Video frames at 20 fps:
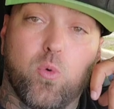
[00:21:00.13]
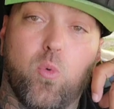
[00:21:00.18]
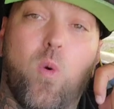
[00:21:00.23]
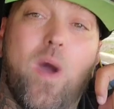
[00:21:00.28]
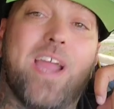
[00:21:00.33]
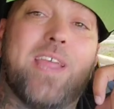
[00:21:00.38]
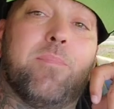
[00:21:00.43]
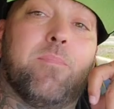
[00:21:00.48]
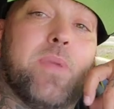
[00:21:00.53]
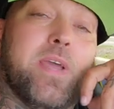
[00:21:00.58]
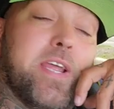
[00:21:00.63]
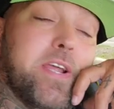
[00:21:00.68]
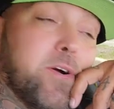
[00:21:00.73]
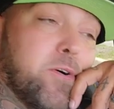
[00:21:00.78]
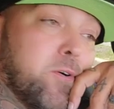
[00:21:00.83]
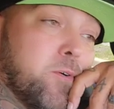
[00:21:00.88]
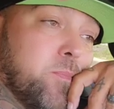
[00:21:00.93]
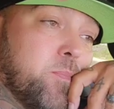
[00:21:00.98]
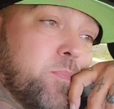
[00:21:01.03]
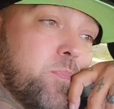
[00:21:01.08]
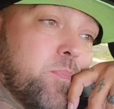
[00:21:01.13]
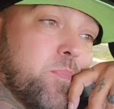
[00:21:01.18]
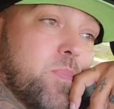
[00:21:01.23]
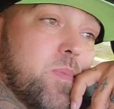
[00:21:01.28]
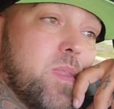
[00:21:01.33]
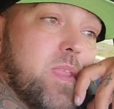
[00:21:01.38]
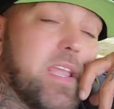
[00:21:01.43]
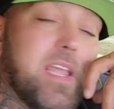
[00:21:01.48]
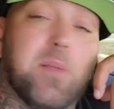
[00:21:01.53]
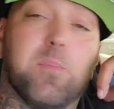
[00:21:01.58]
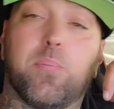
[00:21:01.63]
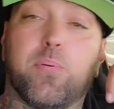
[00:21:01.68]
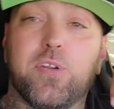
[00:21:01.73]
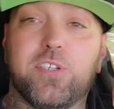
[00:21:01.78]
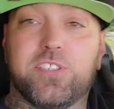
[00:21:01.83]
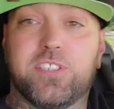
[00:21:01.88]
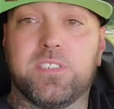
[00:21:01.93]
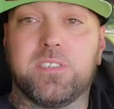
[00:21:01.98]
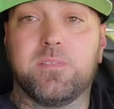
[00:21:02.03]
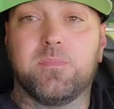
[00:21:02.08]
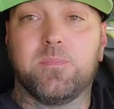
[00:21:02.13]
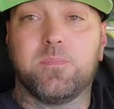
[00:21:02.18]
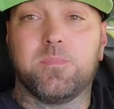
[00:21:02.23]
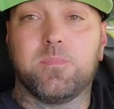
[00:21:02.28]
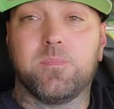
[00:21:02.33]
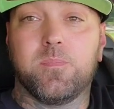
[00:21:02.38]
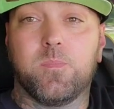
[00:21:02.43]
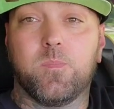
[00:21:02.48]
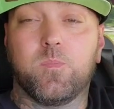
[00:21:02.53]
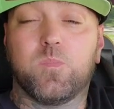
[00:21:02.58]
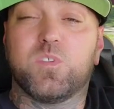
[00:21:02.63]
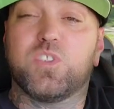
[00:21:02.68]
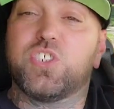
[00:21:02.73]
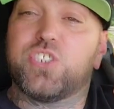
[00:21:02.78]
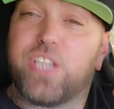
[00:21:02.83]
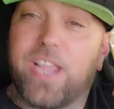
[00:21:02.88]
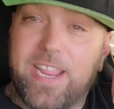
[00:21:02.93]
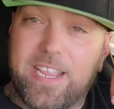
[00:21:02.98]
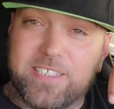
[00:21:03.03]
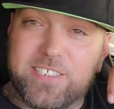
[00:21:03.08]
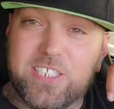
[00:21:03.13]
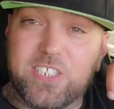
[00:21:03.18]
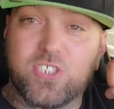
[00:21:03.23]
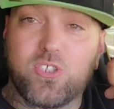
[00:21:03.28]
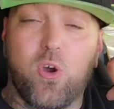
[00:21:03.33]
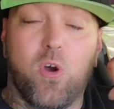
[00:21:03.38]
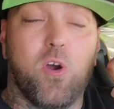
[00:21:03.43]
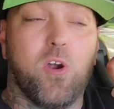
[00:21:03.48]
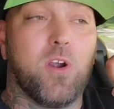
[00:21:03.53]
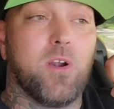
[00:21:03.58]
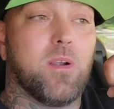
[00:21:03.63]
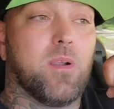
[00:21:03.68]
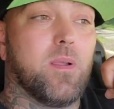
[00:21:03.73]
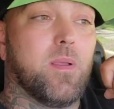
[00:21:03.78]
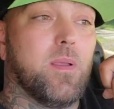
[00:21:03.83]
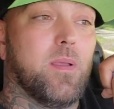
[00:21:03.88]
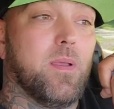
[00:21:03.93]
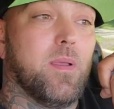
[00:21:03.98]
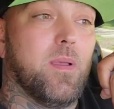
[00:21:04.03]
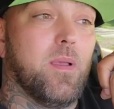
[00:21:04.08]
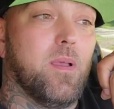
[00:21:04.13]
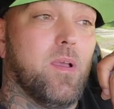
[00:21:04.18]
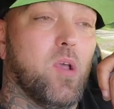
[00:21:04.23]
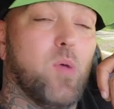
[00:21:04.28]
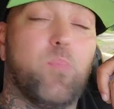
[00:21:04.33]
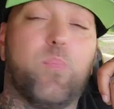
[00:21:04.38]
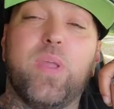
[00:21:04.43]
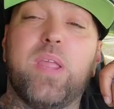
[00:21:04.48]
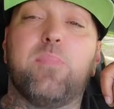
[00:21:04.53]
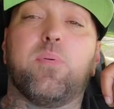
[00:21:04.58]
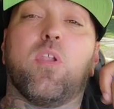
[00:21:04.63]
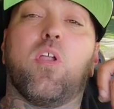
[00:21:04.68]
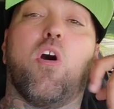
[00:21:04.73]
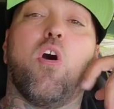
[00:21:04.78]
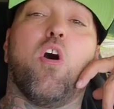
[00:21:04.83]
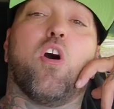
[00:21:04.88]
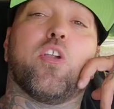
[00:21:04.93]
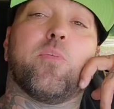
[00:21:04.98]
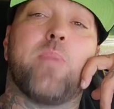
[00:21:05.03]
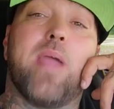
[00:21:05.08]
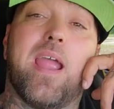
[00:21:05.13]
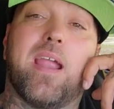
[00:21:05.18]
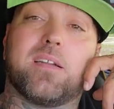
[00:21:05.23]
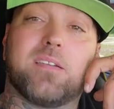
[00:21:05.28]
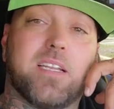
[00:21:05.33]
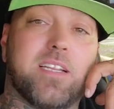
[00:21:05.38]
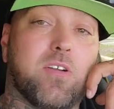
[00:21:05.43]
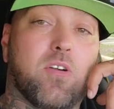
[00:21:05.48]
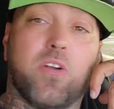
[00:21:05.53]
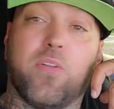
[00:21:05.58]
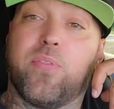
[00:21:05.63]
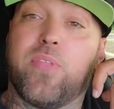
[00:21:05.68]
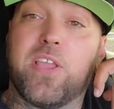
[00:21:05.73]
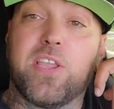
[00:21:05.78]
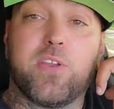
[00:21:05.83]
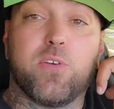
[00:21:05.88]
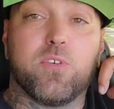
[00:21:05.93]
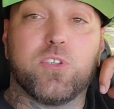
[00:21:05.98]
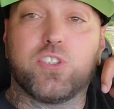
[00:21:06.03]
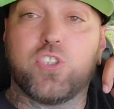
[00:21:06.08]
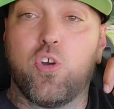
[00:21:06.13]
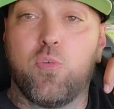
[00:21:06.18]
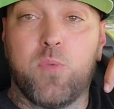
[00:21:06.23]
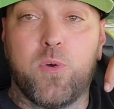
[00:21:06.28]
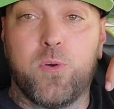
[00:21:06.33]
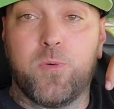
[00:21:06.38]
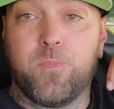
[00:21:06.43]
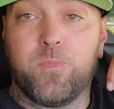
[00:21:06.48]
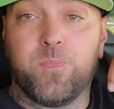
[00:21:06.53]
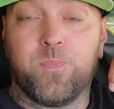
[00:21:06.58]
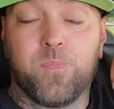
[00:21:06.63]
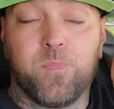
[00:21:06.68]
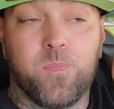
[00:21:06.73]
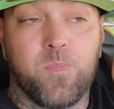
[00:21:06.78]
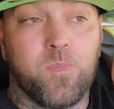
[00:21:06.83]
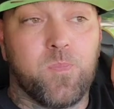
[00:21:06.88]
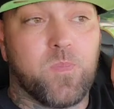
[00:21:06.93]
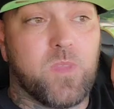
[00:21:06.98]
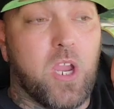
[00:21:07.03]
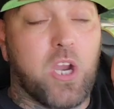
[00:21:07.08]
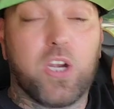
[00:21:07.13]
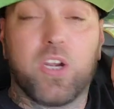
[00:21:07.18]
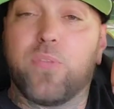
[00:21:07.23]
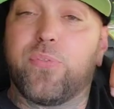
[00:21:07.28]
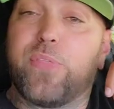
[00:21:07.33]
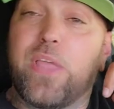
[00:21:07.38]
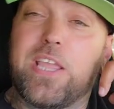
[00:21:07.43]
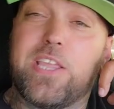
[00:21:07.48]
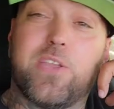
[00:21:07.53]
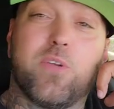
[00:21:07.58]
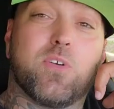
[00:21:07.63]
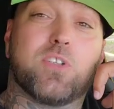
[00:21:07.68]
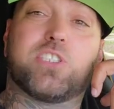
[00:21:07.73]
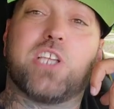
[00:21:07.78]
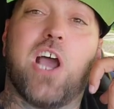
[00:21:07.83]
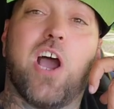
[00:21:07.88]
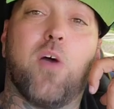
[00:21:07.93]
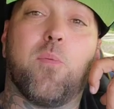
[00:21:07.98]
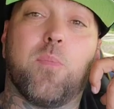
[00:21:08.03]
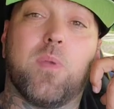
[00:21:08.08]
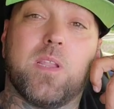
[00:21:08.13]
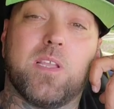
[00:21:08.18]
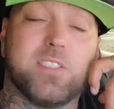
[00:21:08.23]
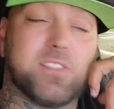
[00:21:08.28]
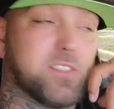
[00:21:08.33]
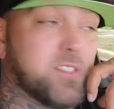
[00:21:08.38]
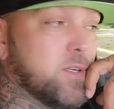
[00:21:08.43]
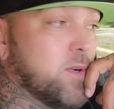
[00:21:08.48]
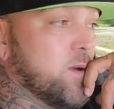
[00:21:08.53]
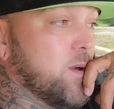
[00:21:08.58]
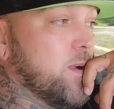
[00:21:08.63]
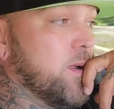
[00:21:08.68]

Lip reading: white male in prison, chances are people are automatically going to think you're a chomo. They're going to think you're a child molester.